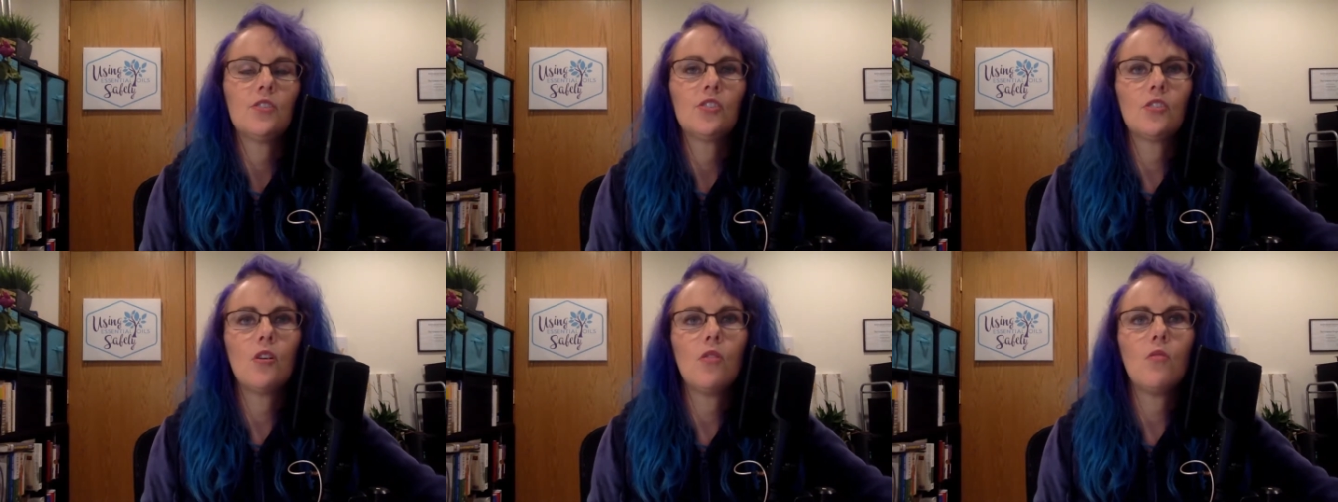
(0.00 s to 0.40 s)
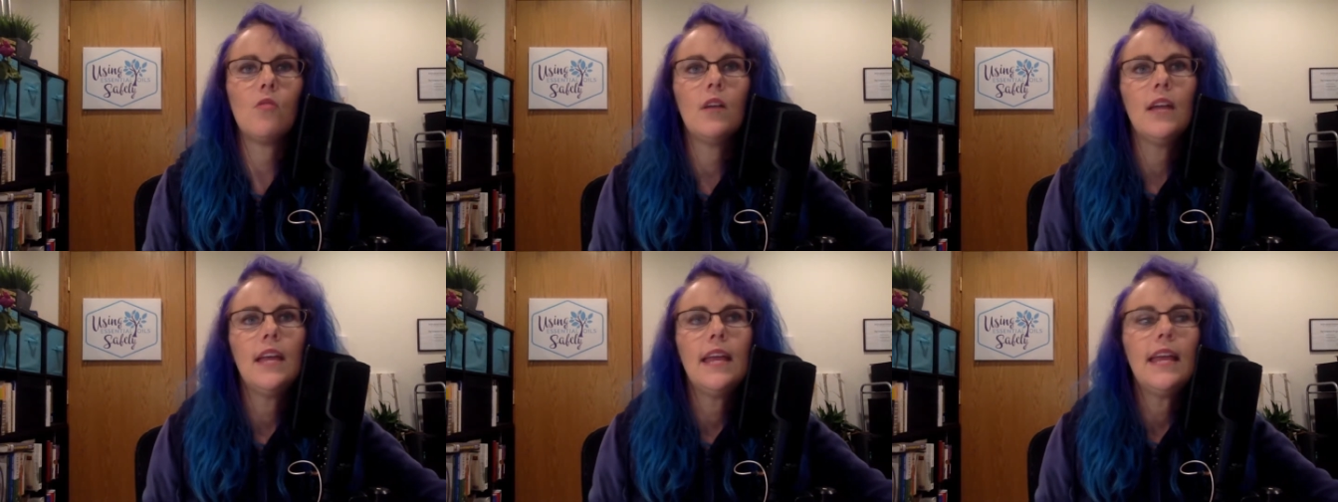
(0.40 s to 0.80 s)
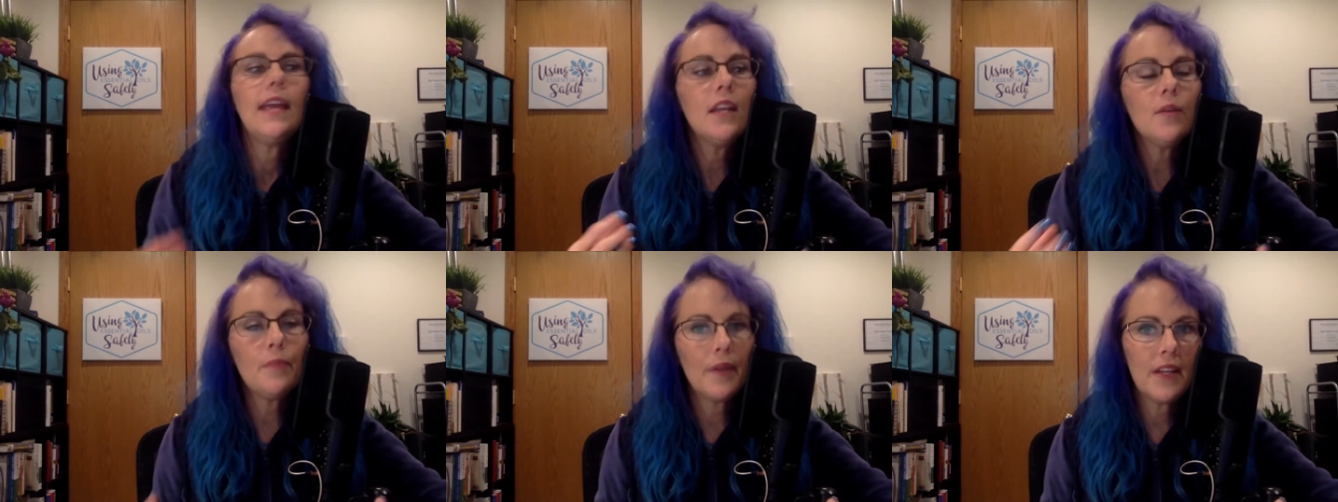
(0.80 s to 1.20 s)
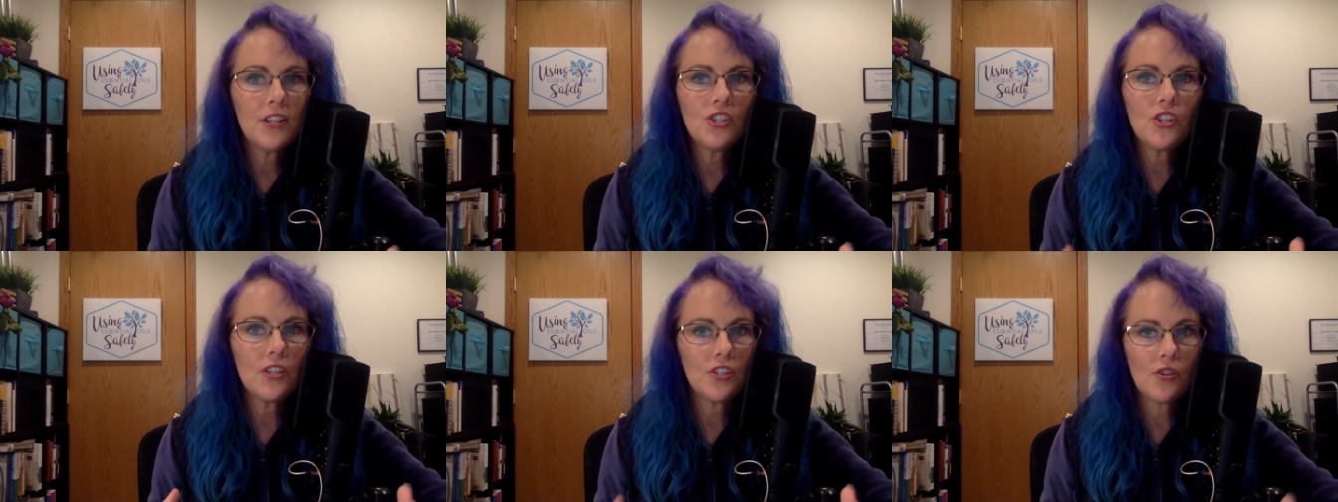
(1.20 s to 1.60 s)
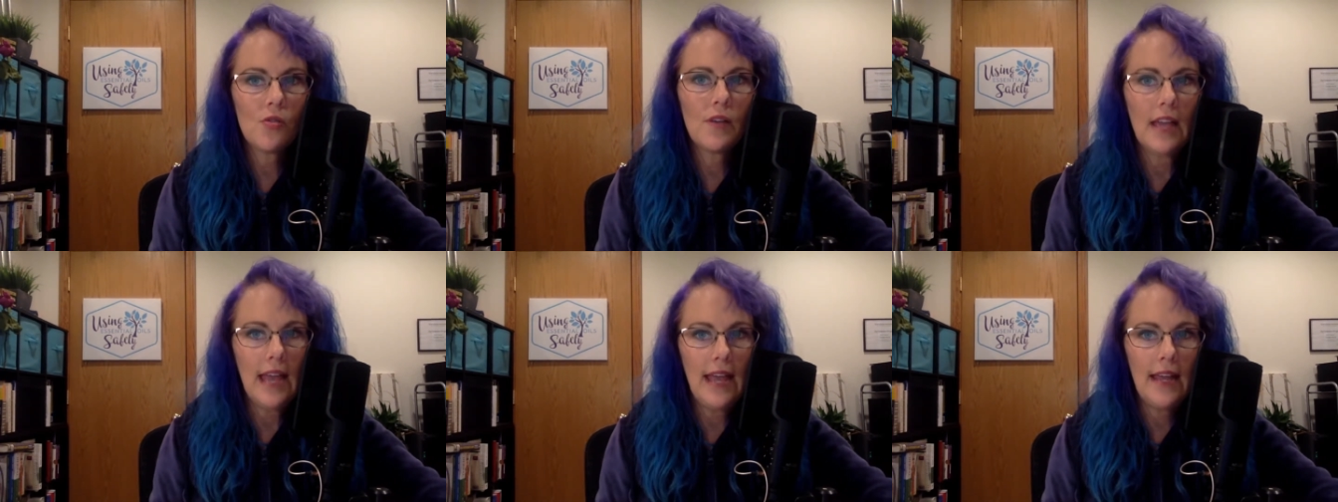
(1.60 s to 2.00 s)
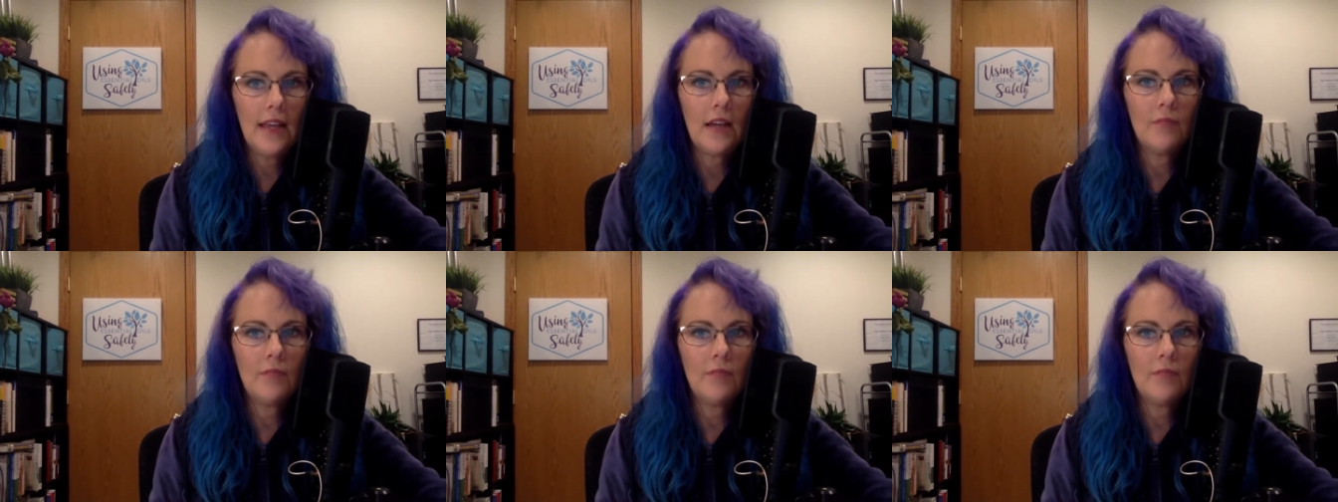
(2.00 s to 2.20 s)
So in a pinch, it's okay.